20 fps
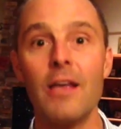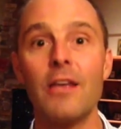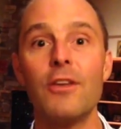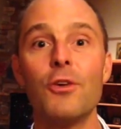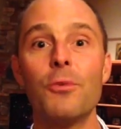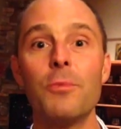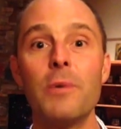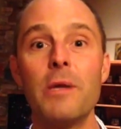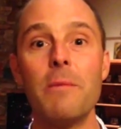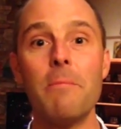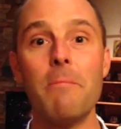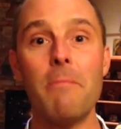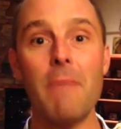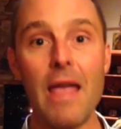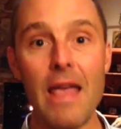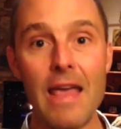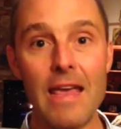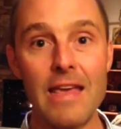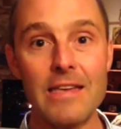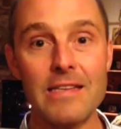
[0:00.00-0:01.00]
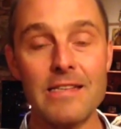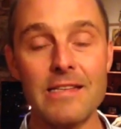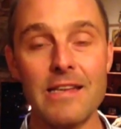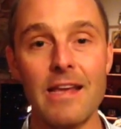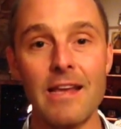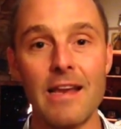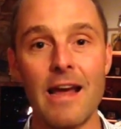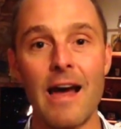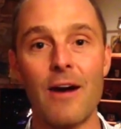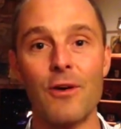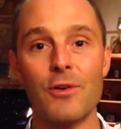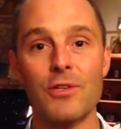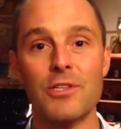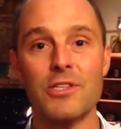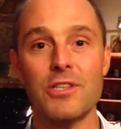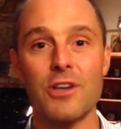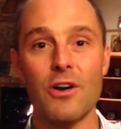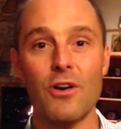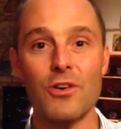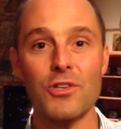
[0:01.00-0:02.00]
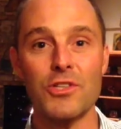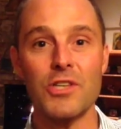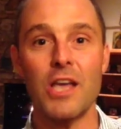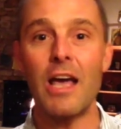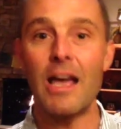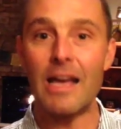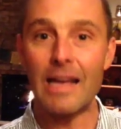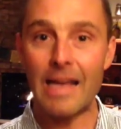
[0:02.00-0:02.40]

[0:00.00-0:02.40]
You'll be amazed at how it starts